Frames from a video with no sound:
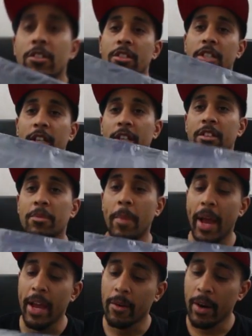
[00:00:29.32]
you can see, this
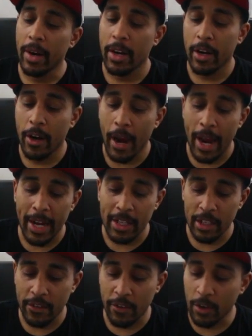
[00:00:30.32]
bag right here, I got
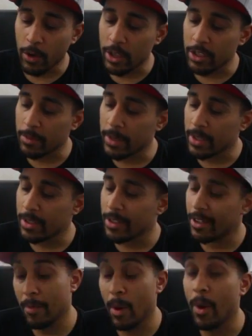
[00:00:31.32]
this for Christmas.
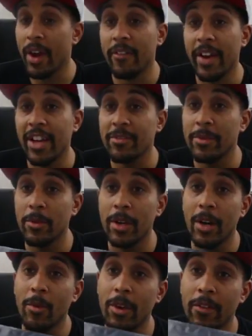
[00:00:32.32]
My wife asked me what
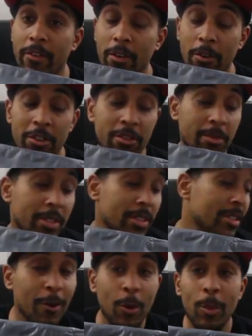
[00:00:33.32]
I wanted for Christmas.
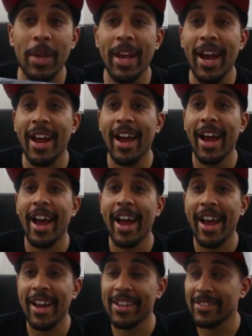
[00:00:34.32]
Normally I, I
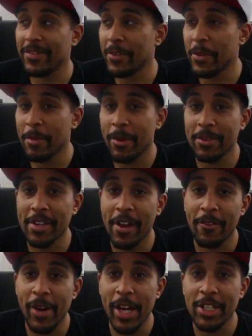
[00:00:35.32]
ask for the most
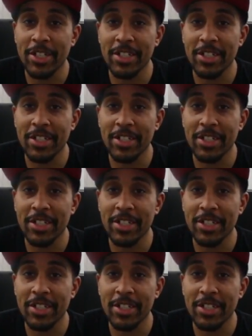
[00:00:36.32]
outrageous